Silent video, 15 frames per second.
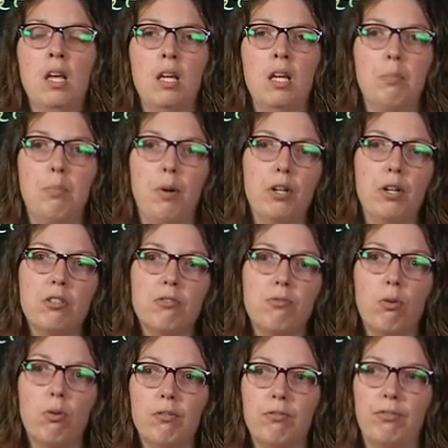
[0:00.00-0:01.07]
In parts
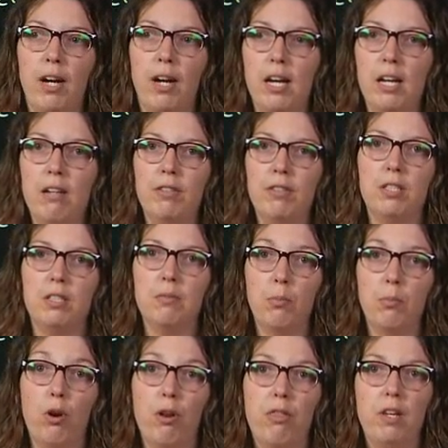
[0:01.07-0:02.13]
4 and 5, this is a
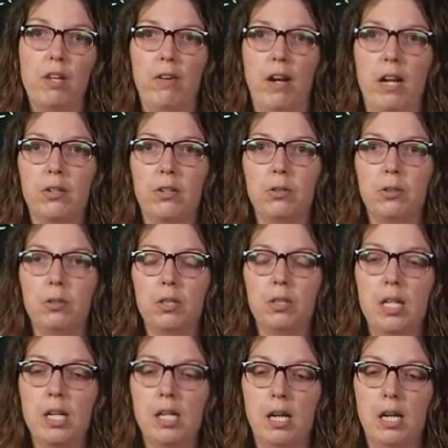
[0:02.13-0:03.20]
more theoretical
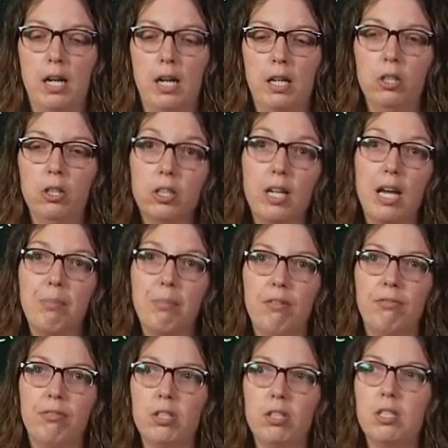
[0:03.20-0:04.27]
look at
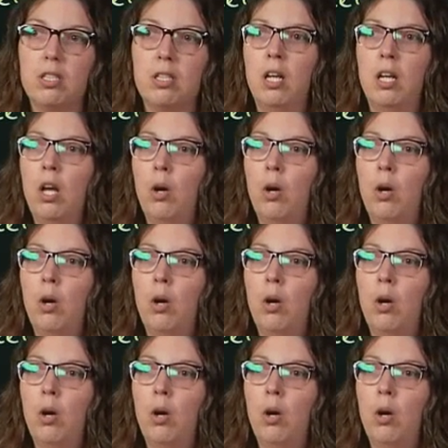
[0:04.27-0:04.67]
buffers.